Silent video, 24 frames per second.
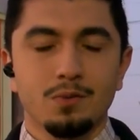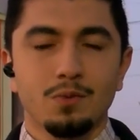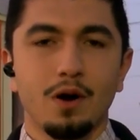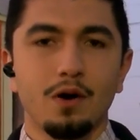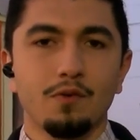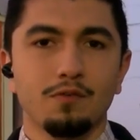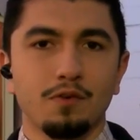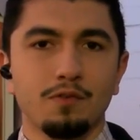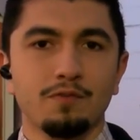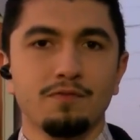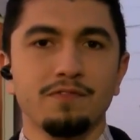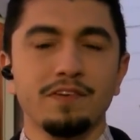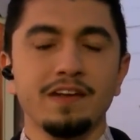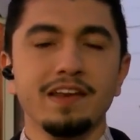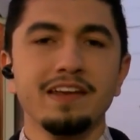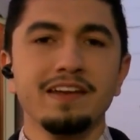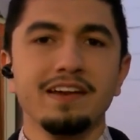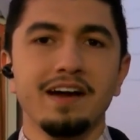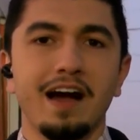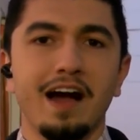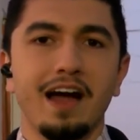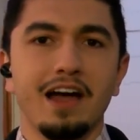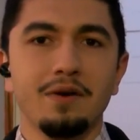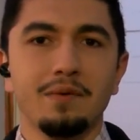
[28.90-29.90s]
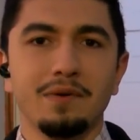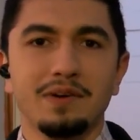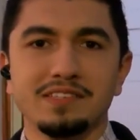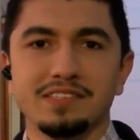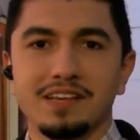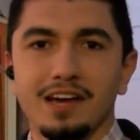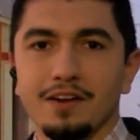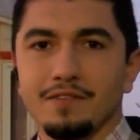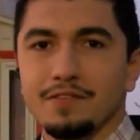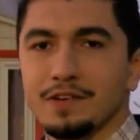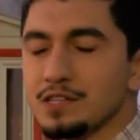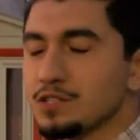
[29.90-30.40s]
Well, from feeding Iowans
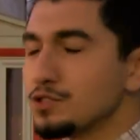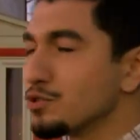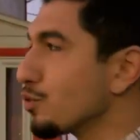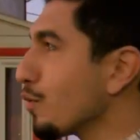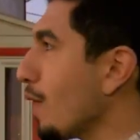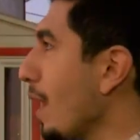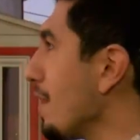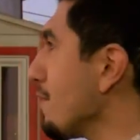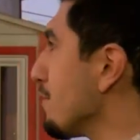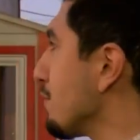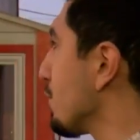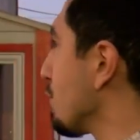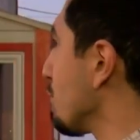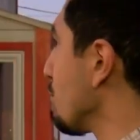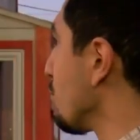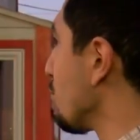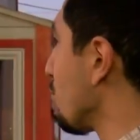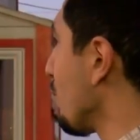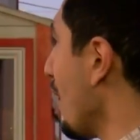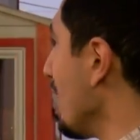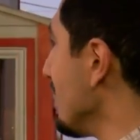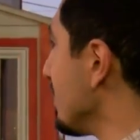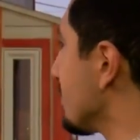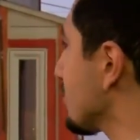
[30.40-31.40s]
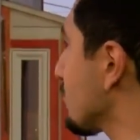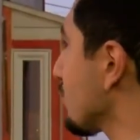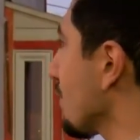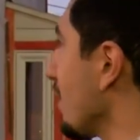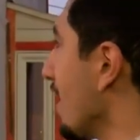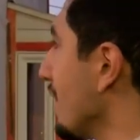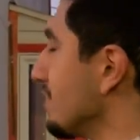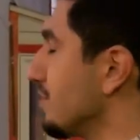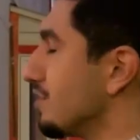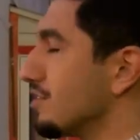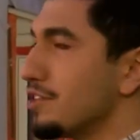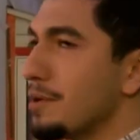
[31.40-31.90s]
out of his drive through
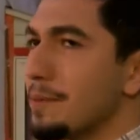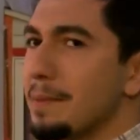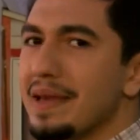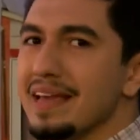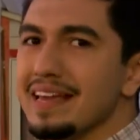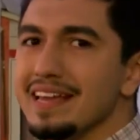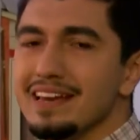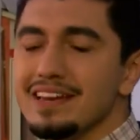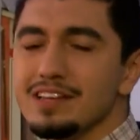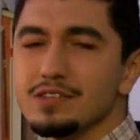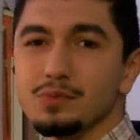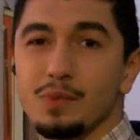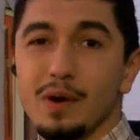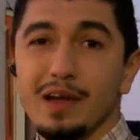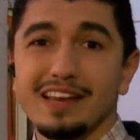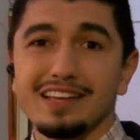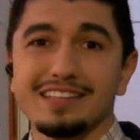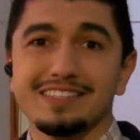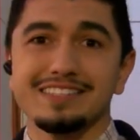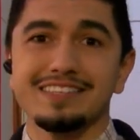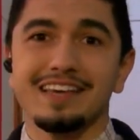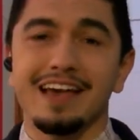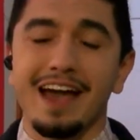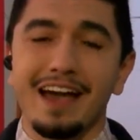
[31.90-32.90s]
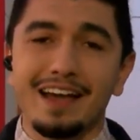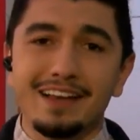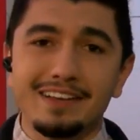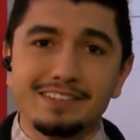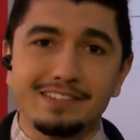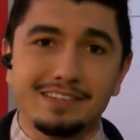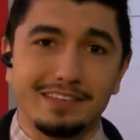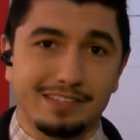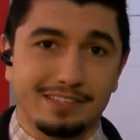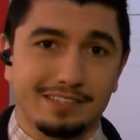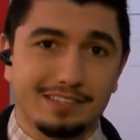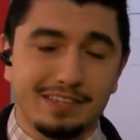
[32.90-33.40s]
restaurants to making his way to
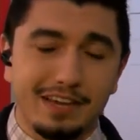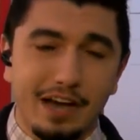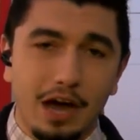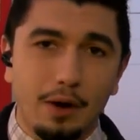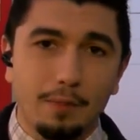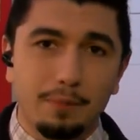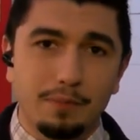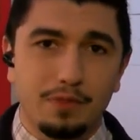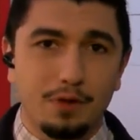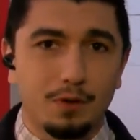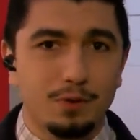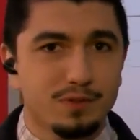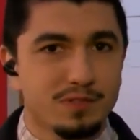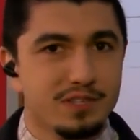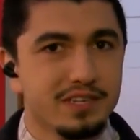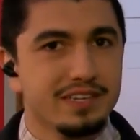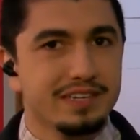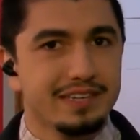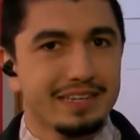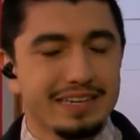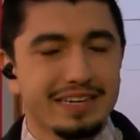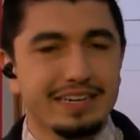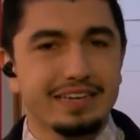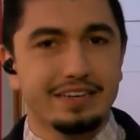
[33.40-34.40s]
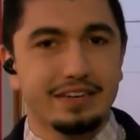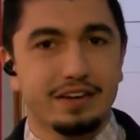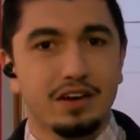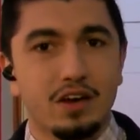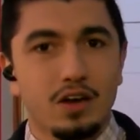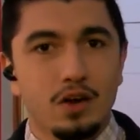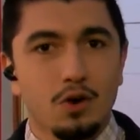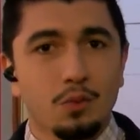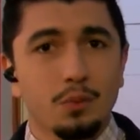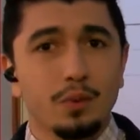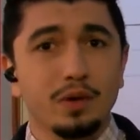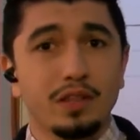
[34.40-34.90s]
Texas to help those in need,
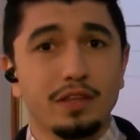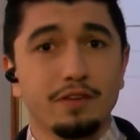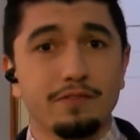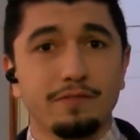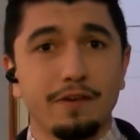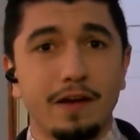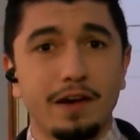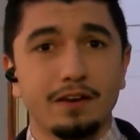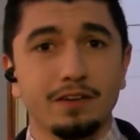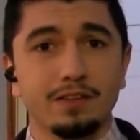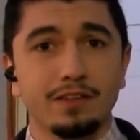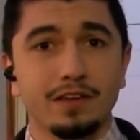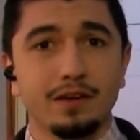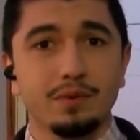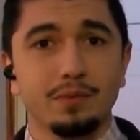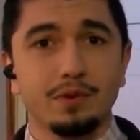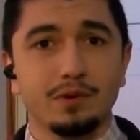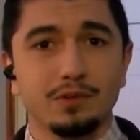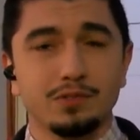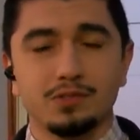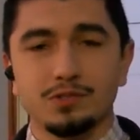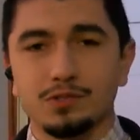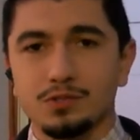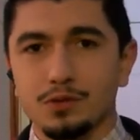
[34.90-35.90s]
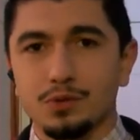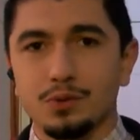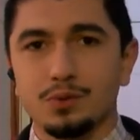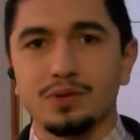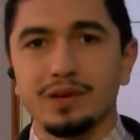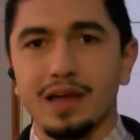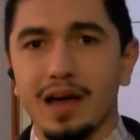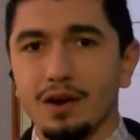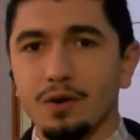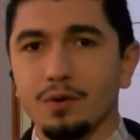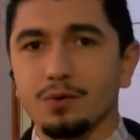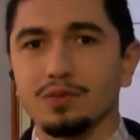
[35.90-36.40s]
Willie Fairley will soon
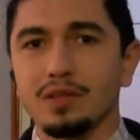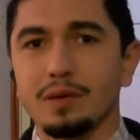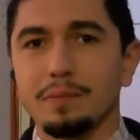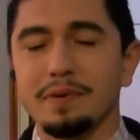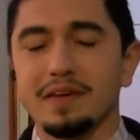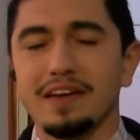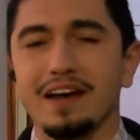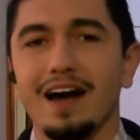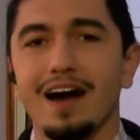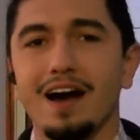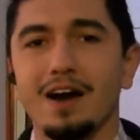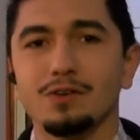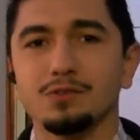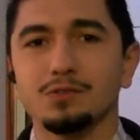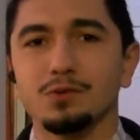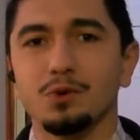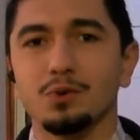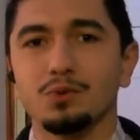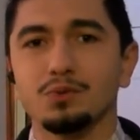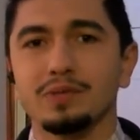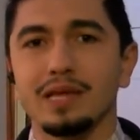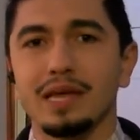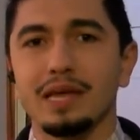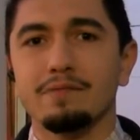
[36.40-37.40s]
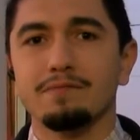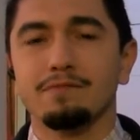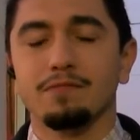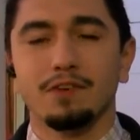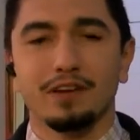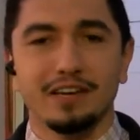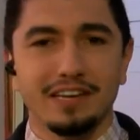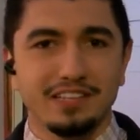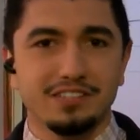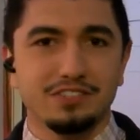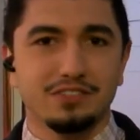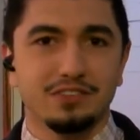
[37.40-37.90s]
not only be a household name for
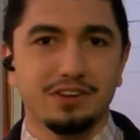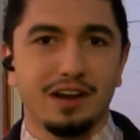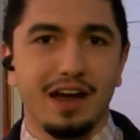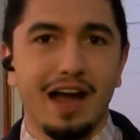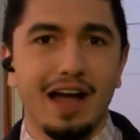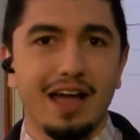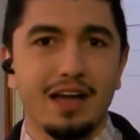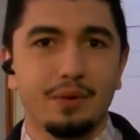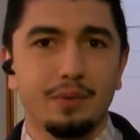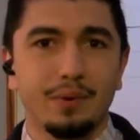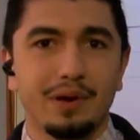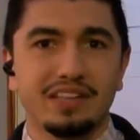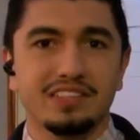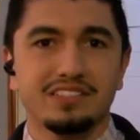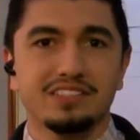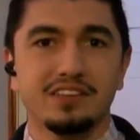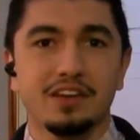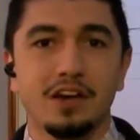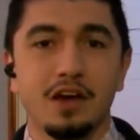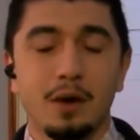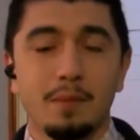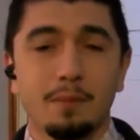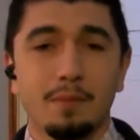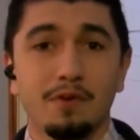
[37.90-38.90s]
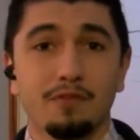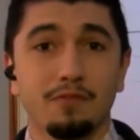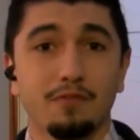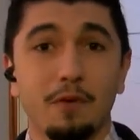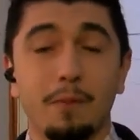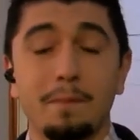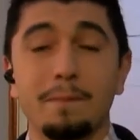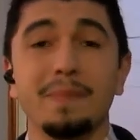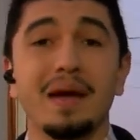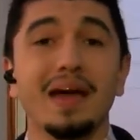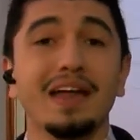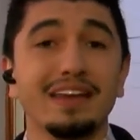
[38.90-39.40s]
Eastern Iowans, but
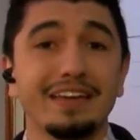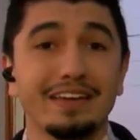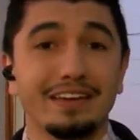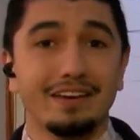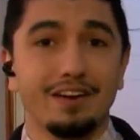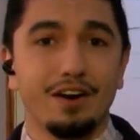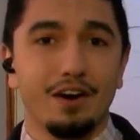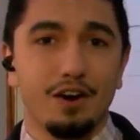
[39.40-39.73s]
for many